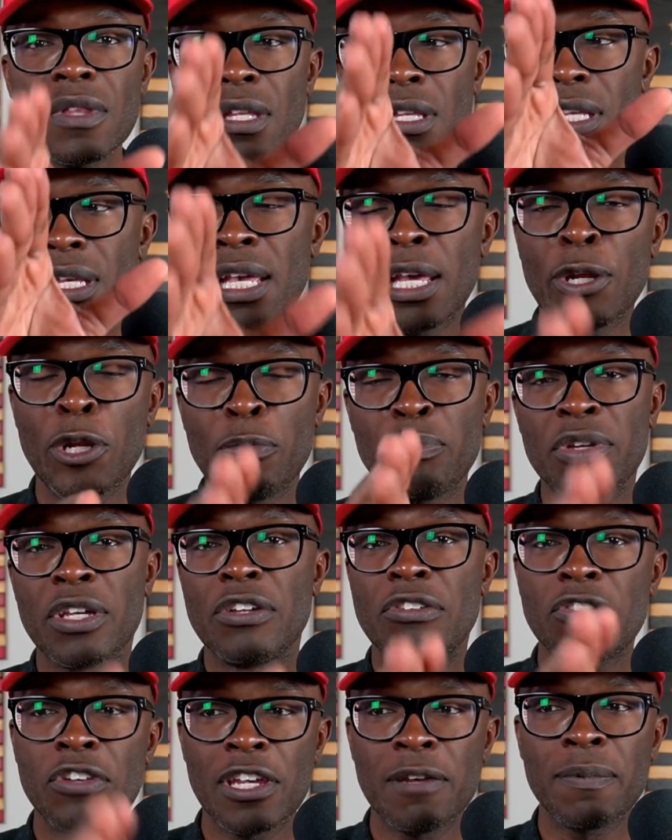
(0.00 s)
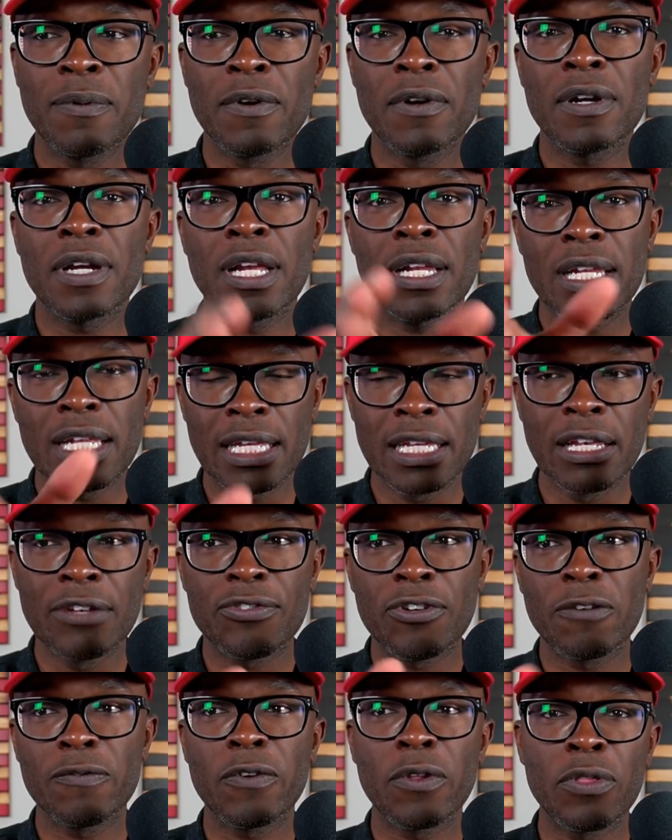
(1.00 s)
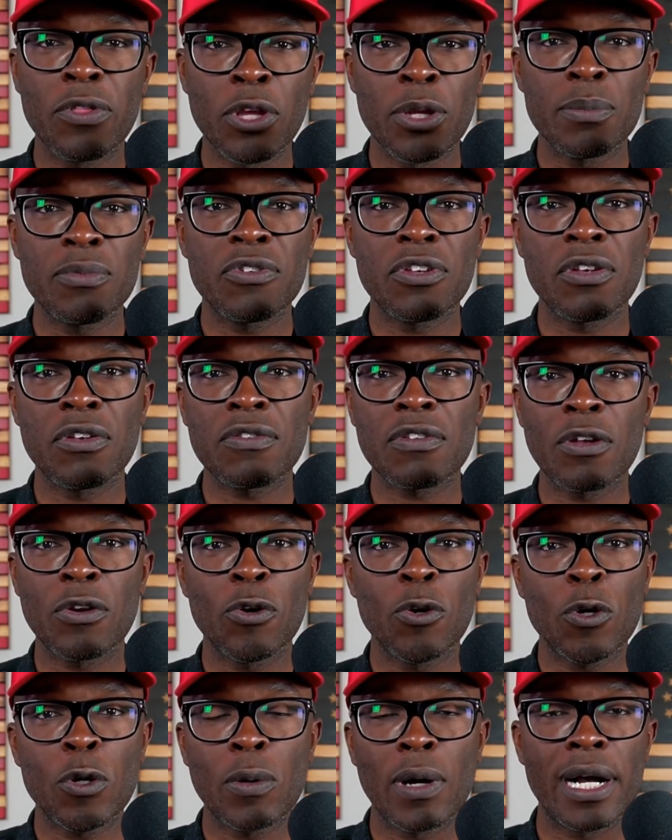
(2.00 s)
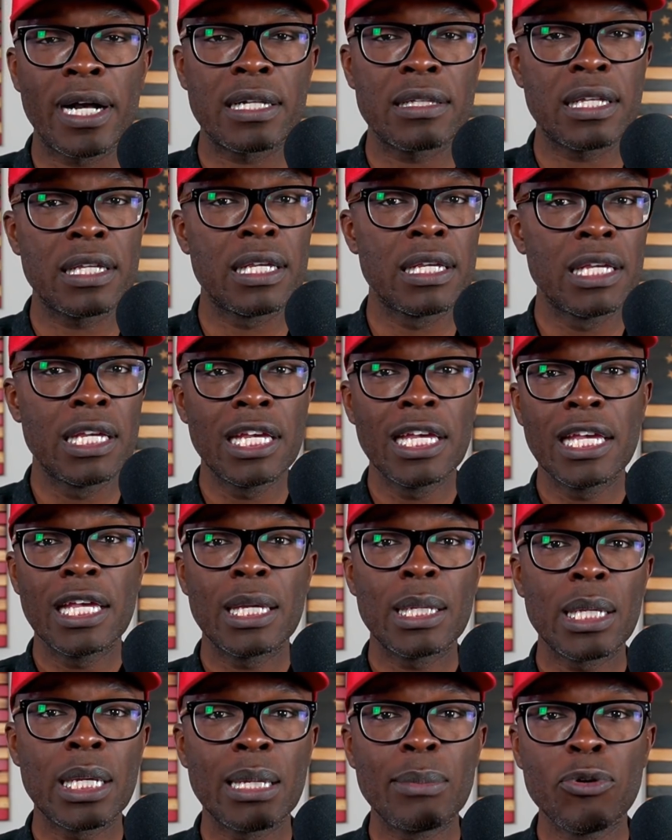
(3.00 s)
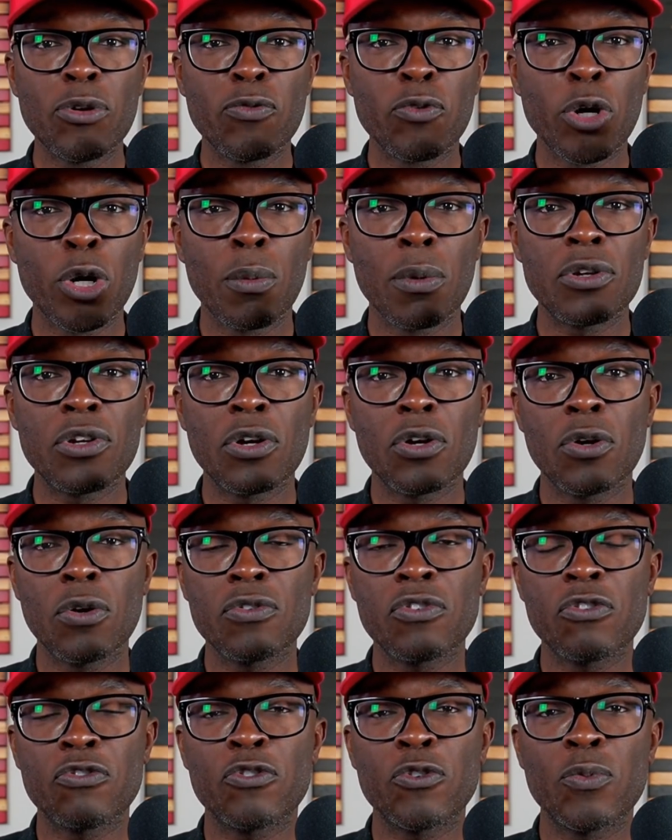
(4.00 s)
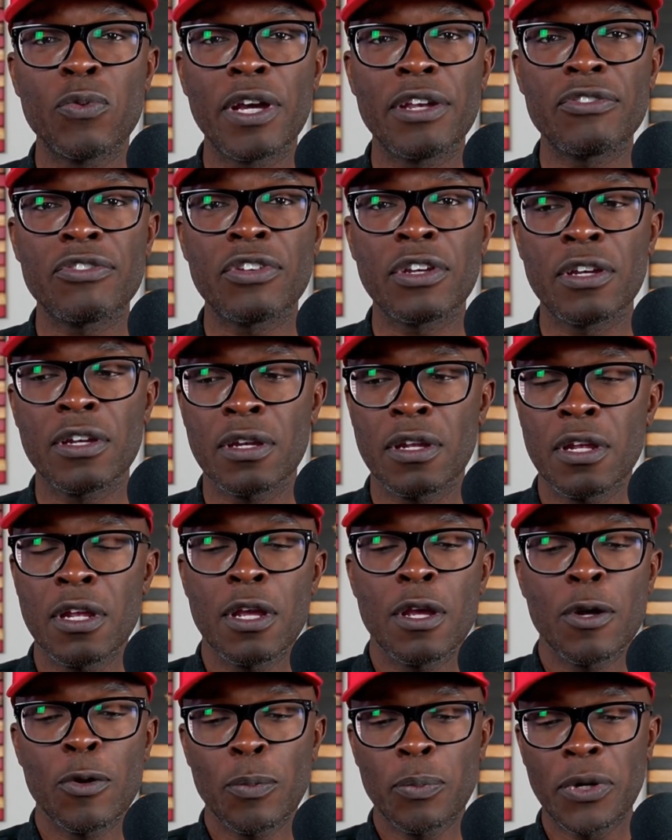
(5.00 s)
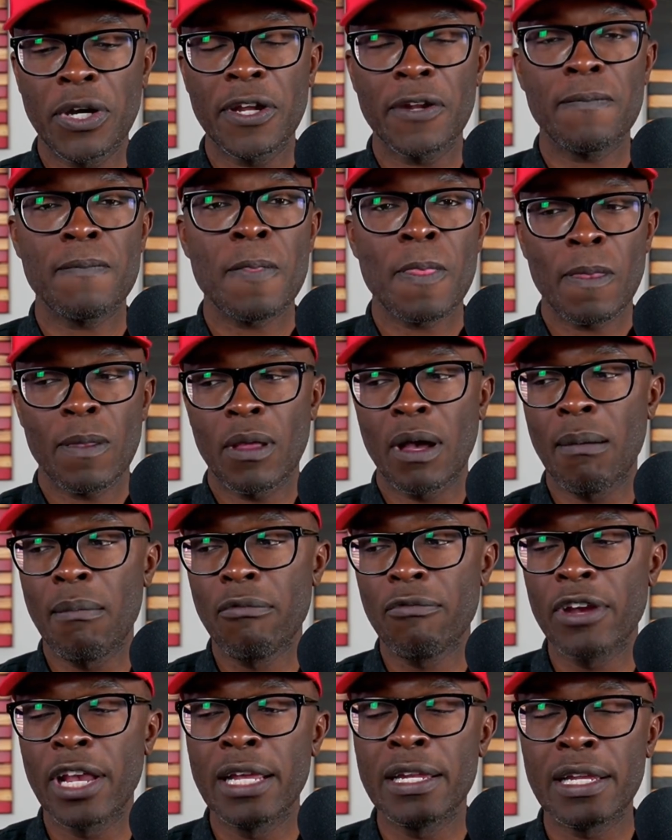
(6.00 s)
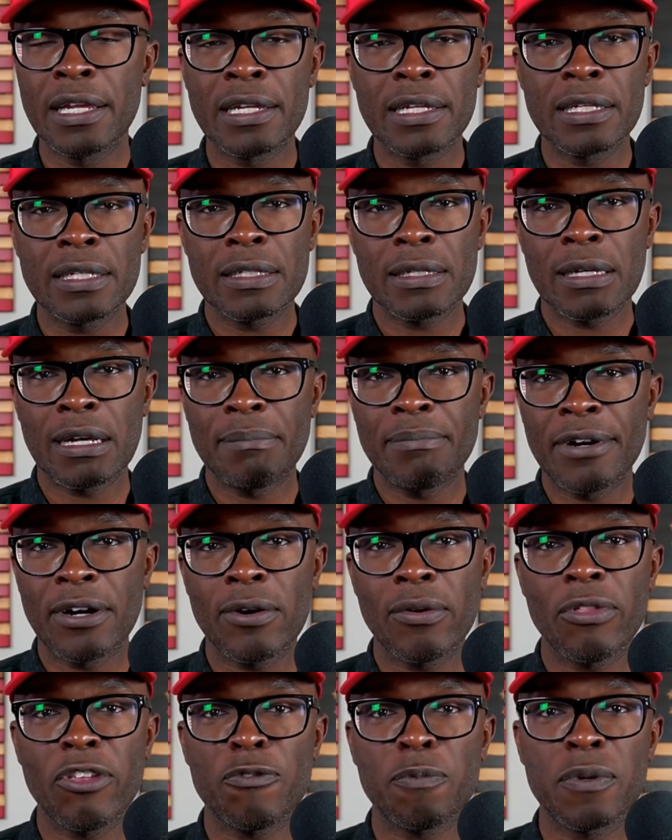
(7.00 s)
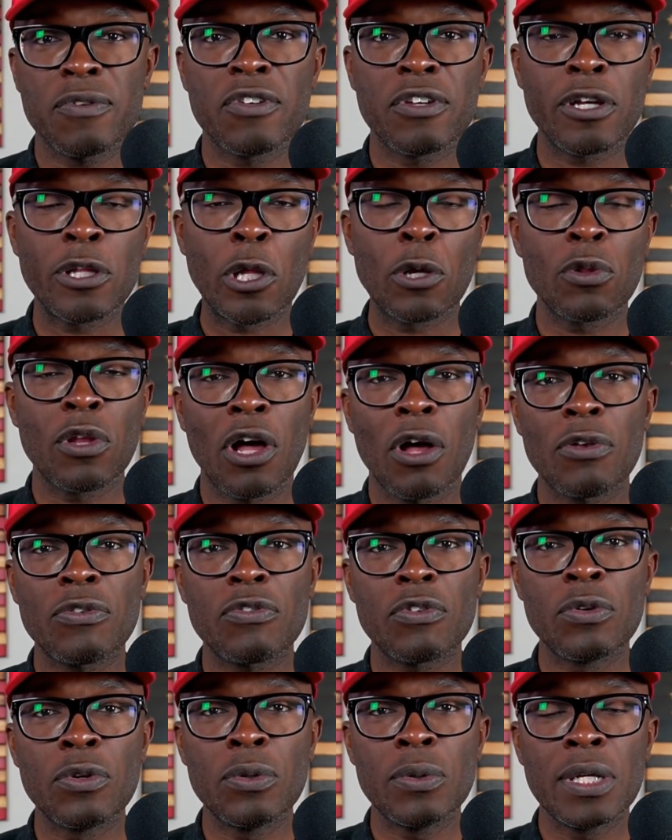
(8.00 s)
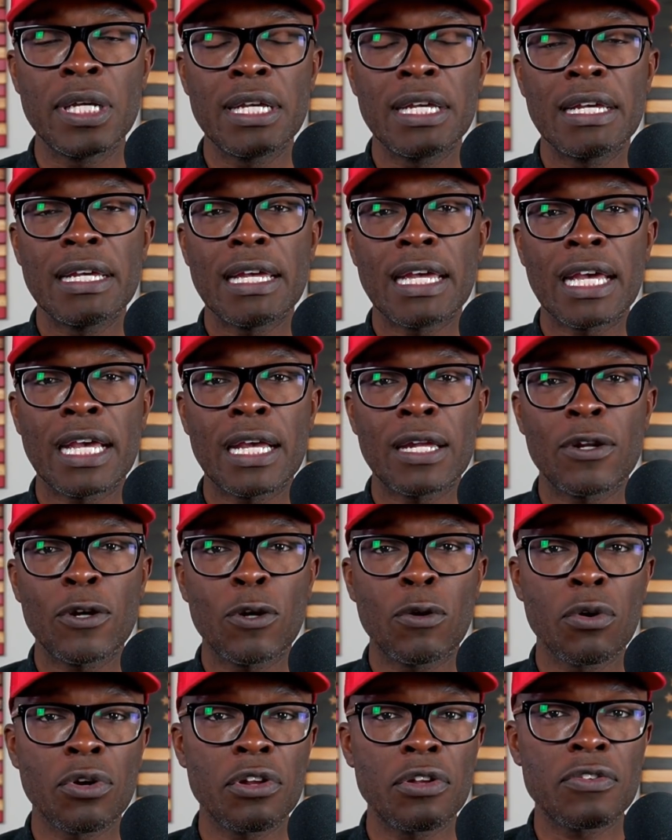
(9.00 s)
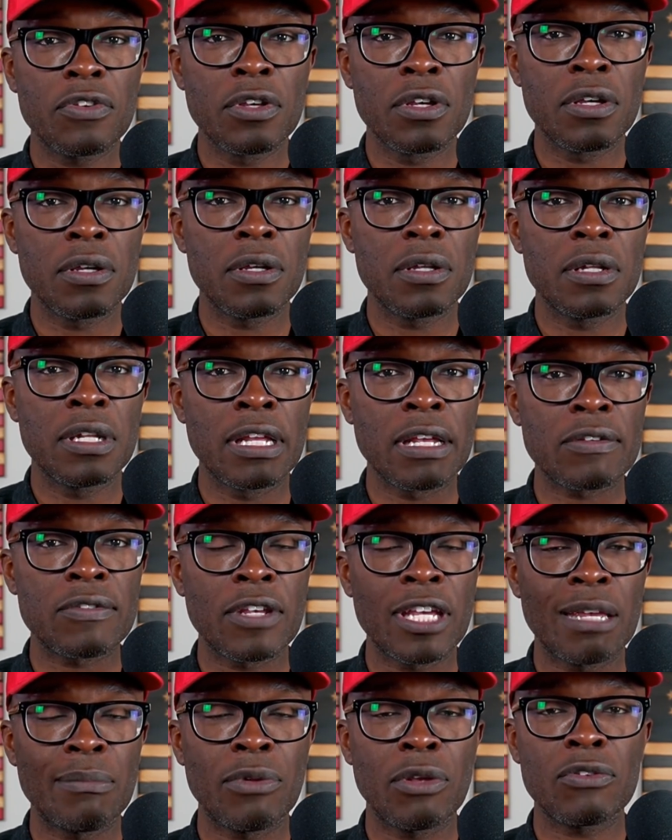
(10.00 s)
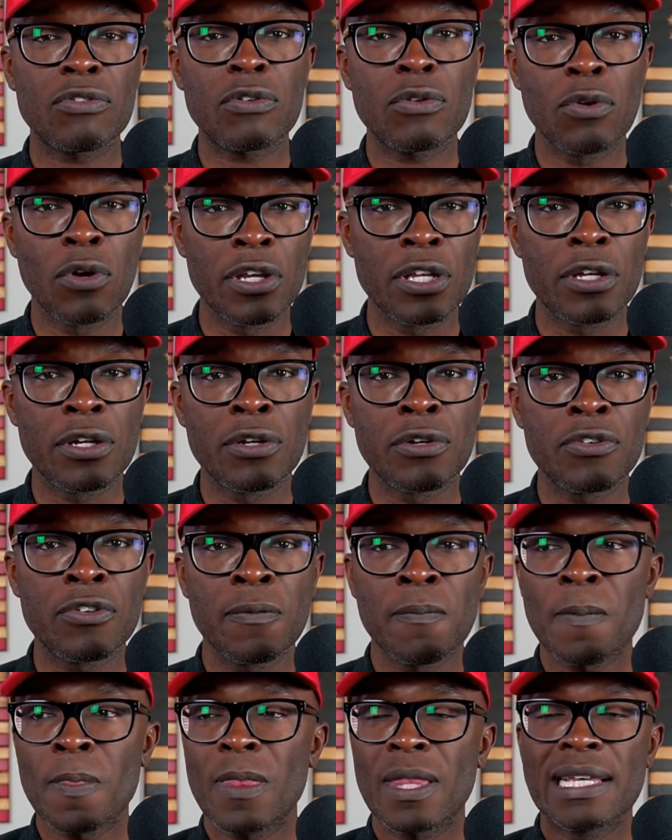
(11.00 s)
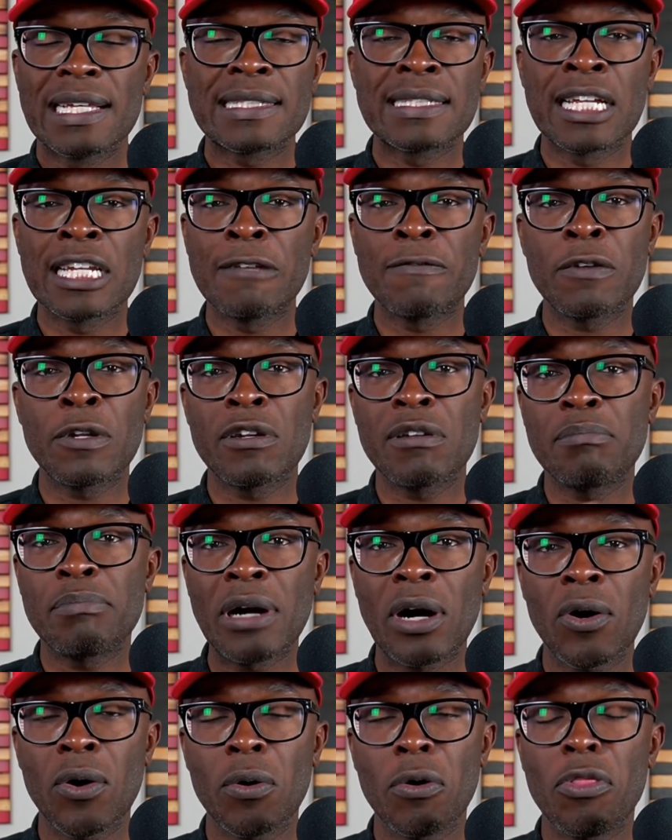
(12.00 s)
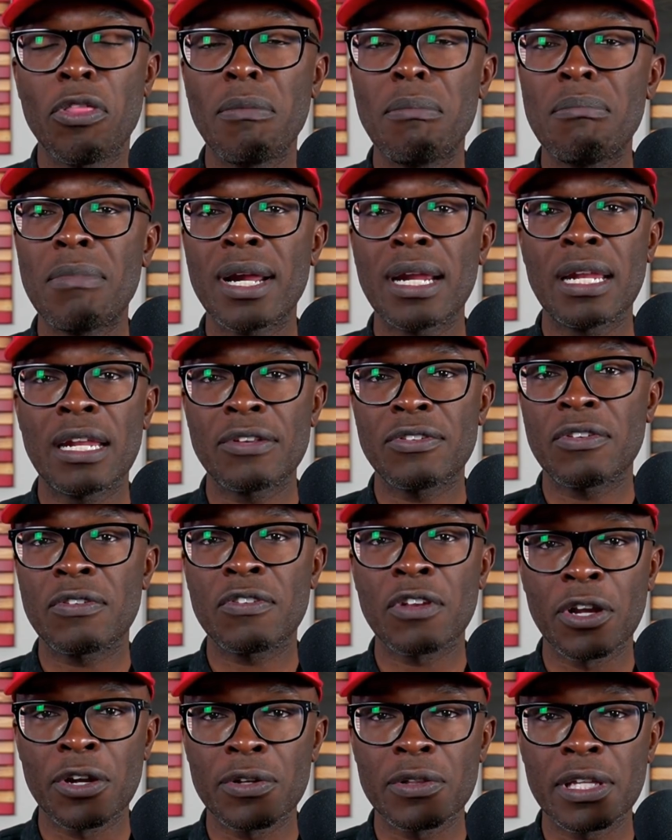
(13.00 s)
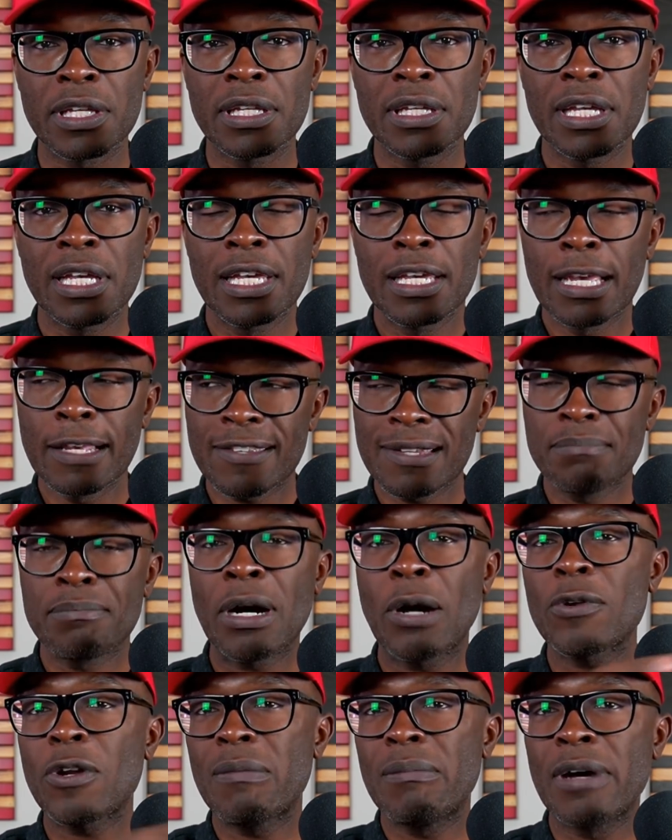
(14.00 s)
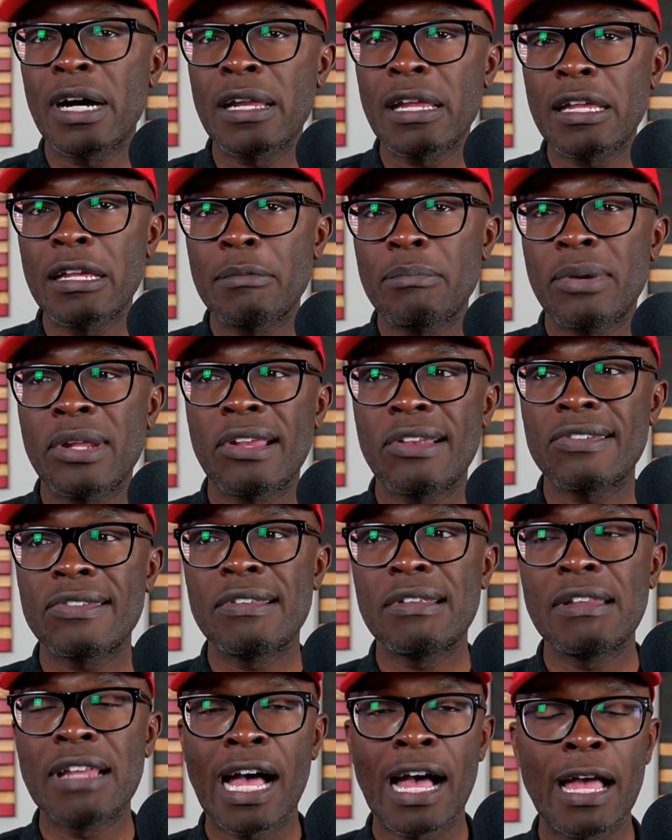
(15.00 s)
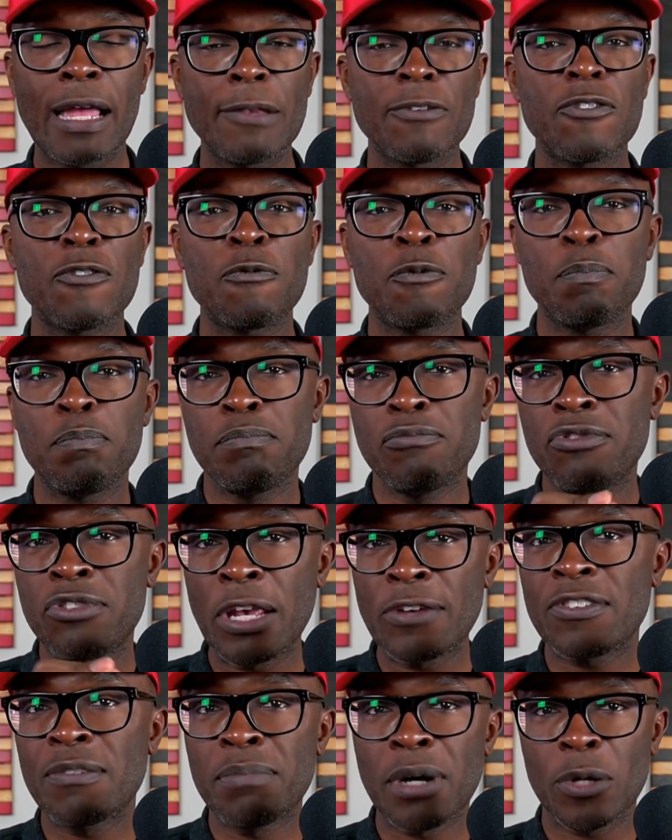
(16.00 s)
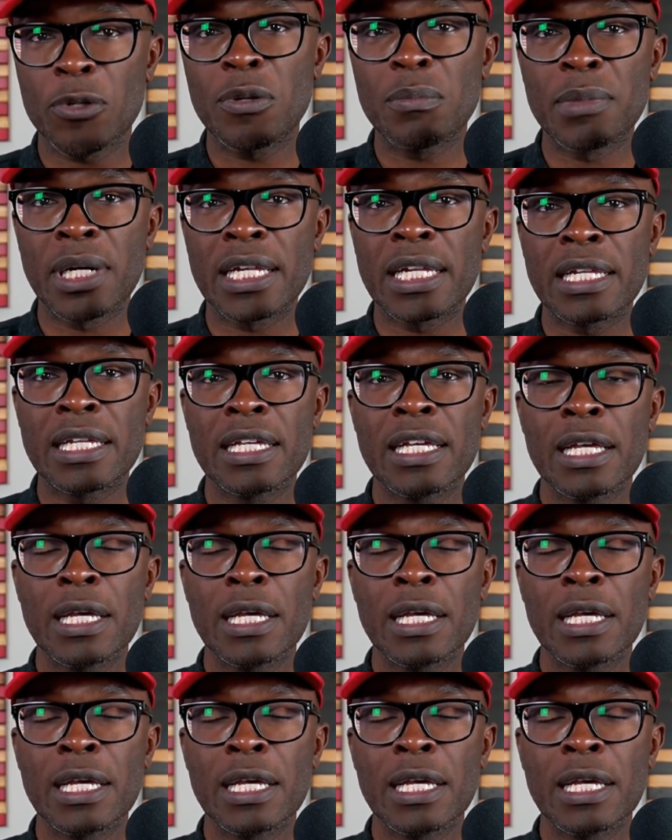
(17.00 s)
It'd be cheaper and easier for them to settle quietly and move on with the whole situation. But I'm reading about this particular lawsuit, and according to Nick Sandmann's lawyers, it's not even about the money necessarily. It's about the money, but it's not just about the money.